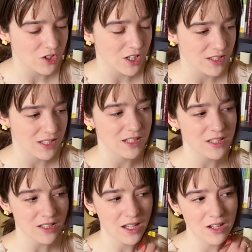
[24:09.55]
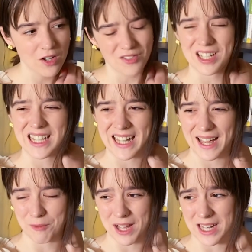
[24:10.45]
She doesn't really
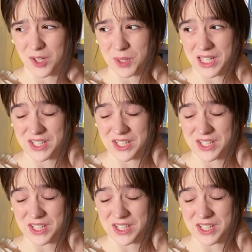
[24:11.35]
let what anyone